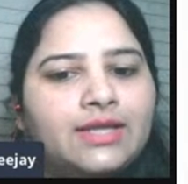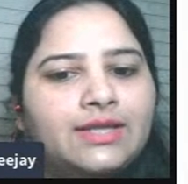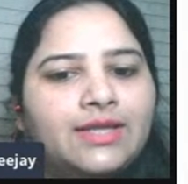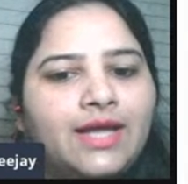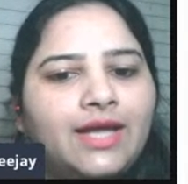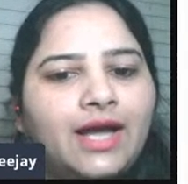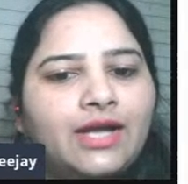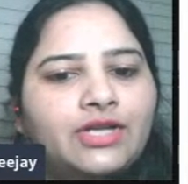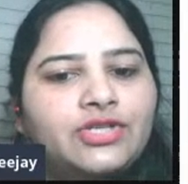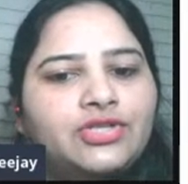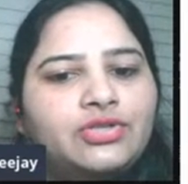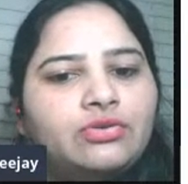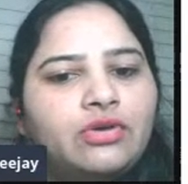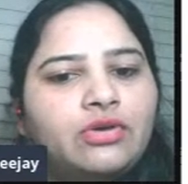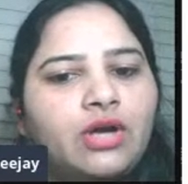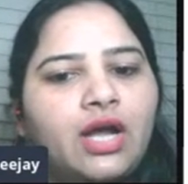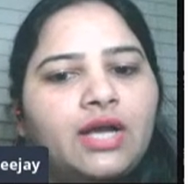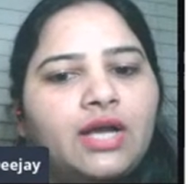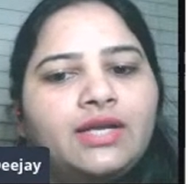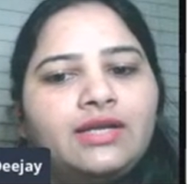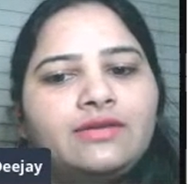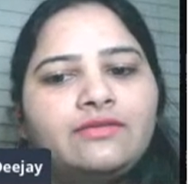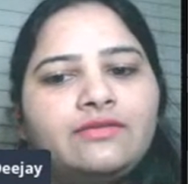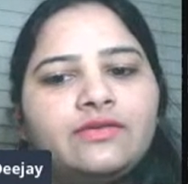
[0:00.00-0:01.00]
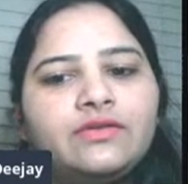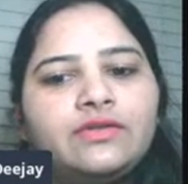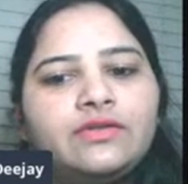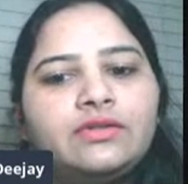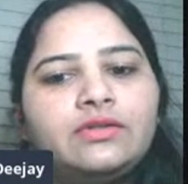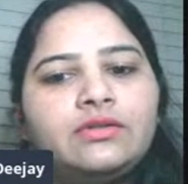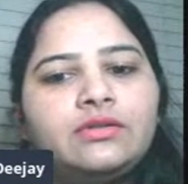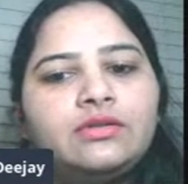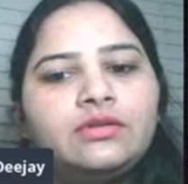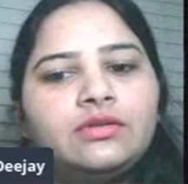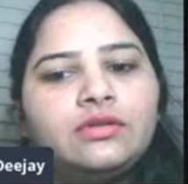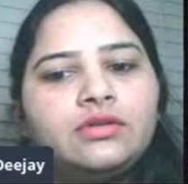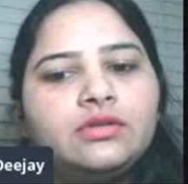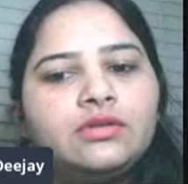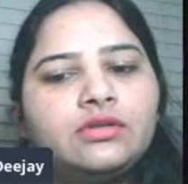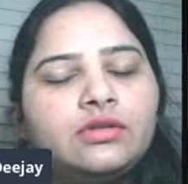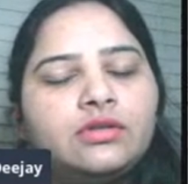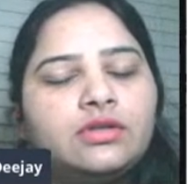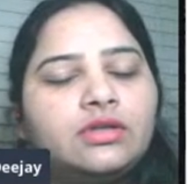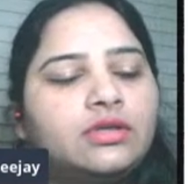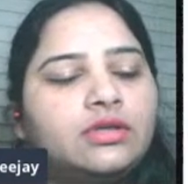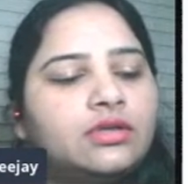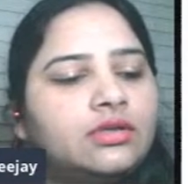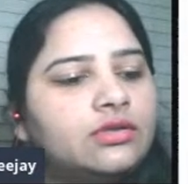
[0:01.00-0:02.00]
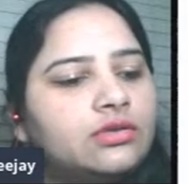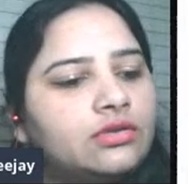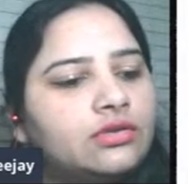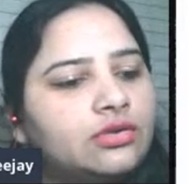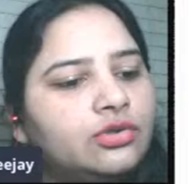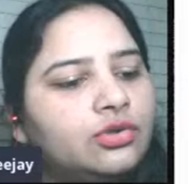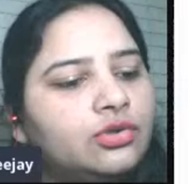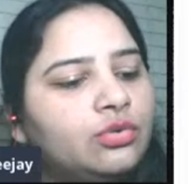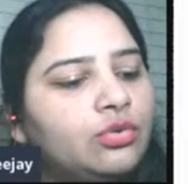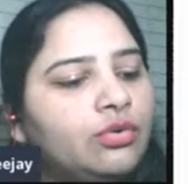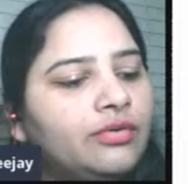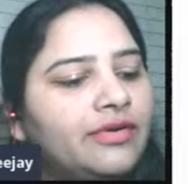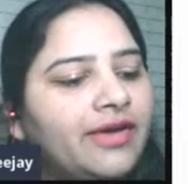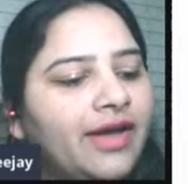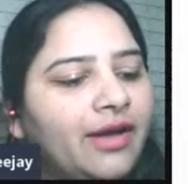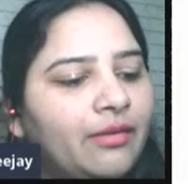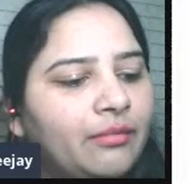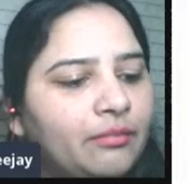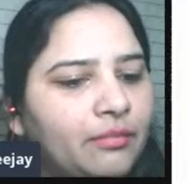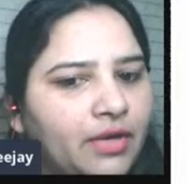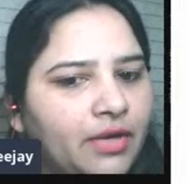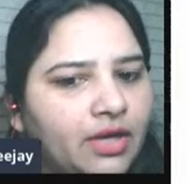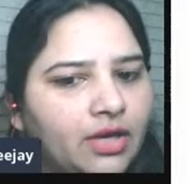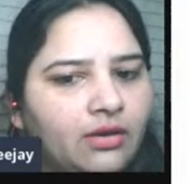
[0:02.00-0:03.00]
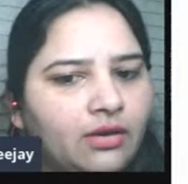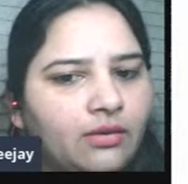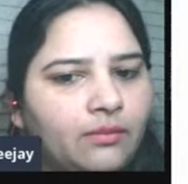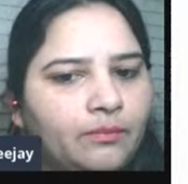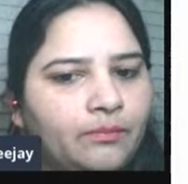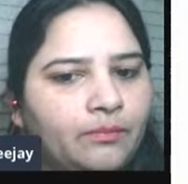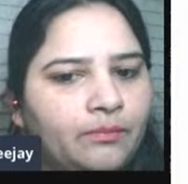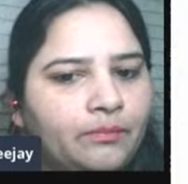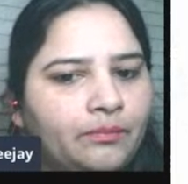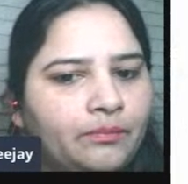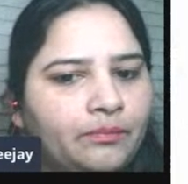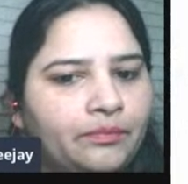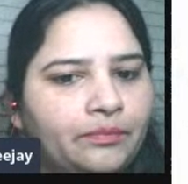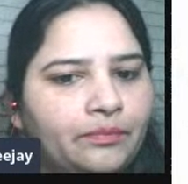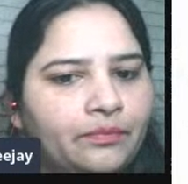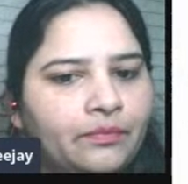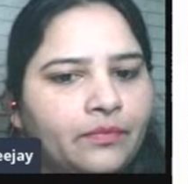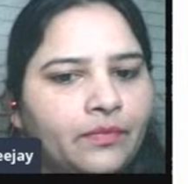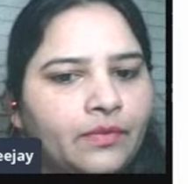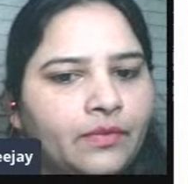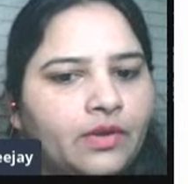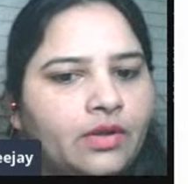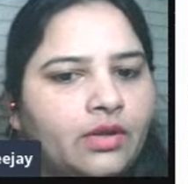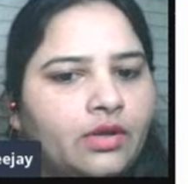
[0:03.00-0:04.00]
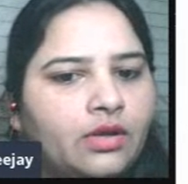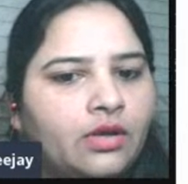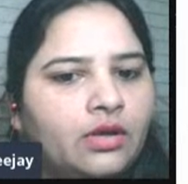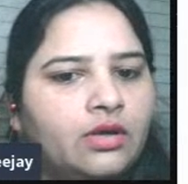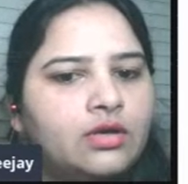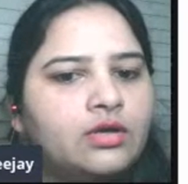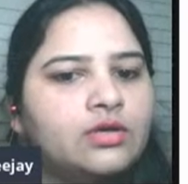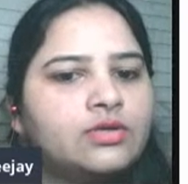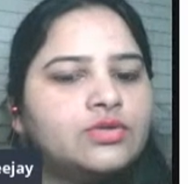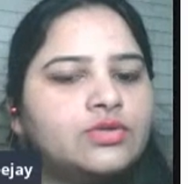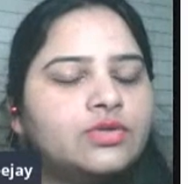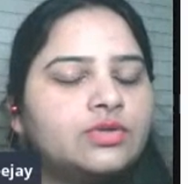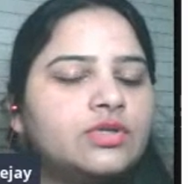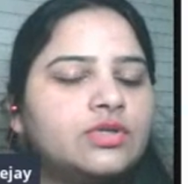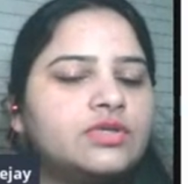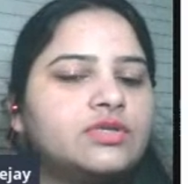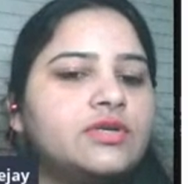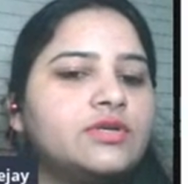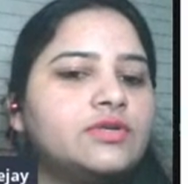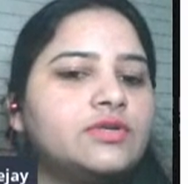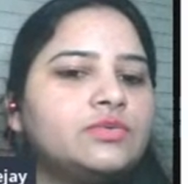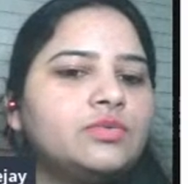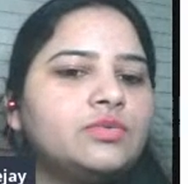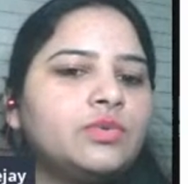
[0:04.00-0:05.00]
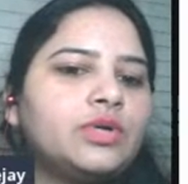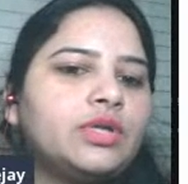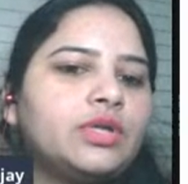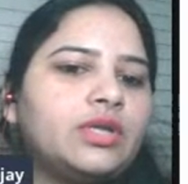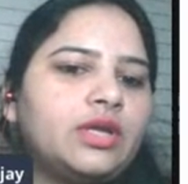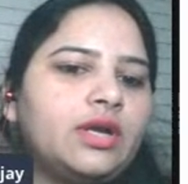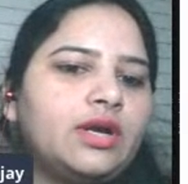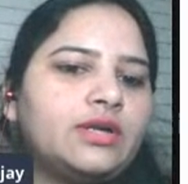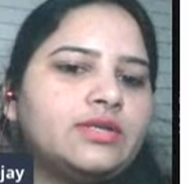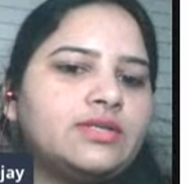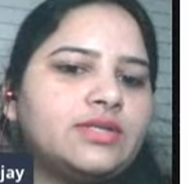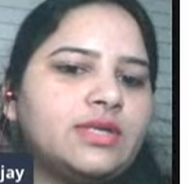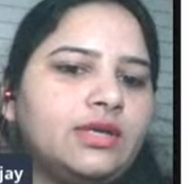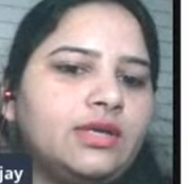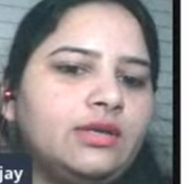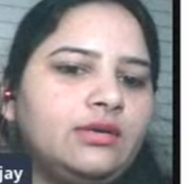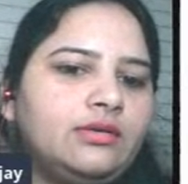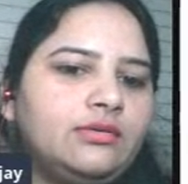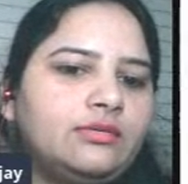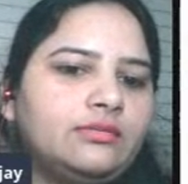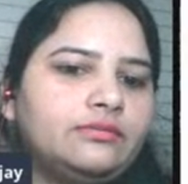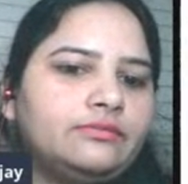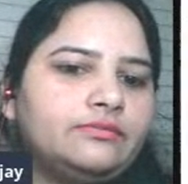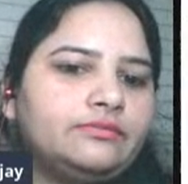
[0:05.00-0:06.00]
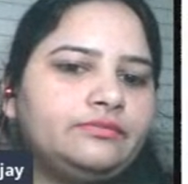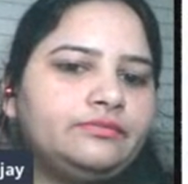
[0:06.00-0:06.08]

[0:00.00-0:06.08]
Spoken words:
That you can't even do camping. So this is what they are saying.